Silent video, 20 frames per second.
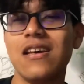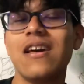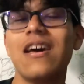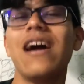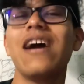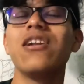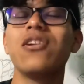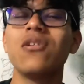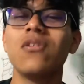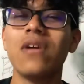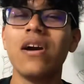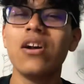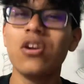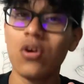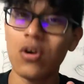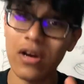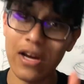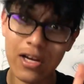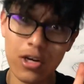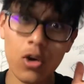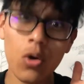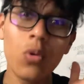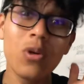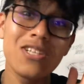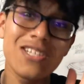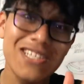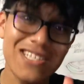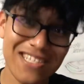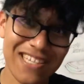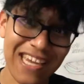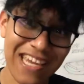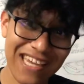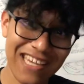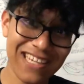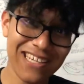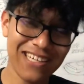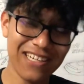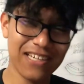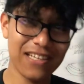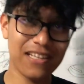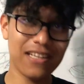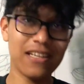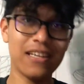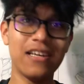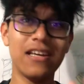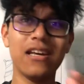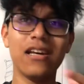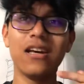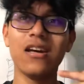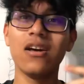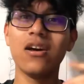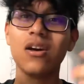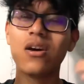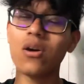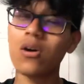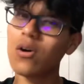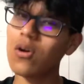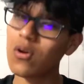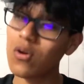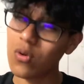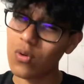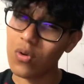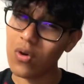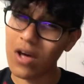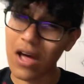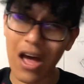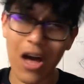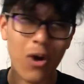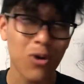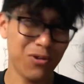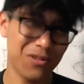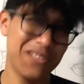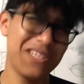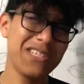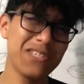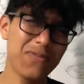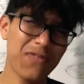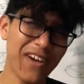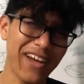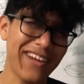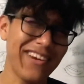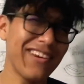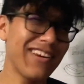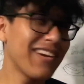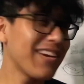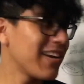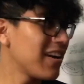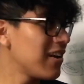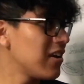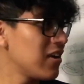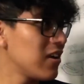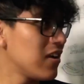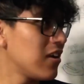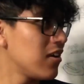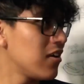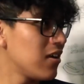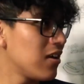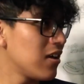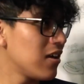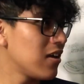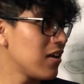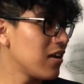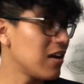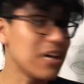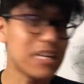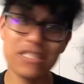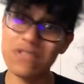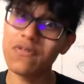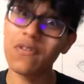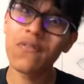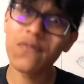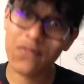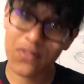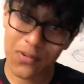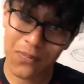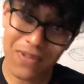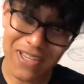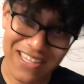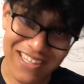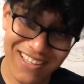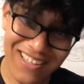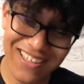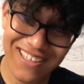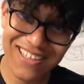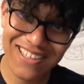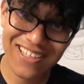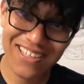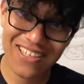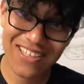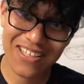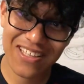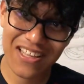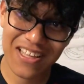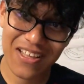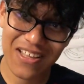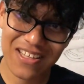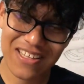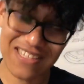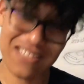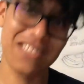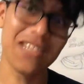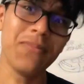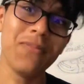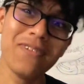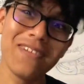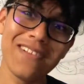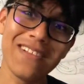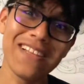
I know, I know, I know what you're saying. How is this fun? It's fun for me because I'm a